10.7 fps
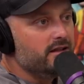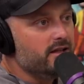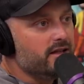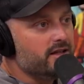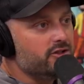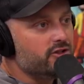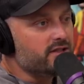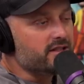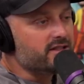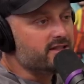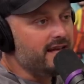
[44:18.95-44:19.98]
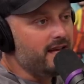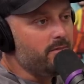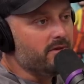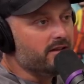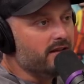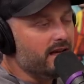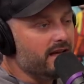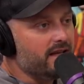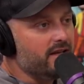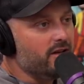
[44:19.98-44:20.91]
It's just a statement. I
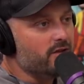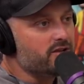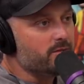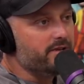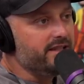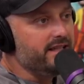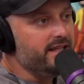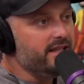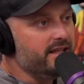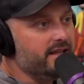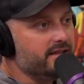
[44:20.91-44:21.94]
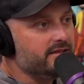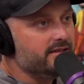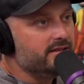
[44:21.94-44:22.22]
get, you know, if someone needed it.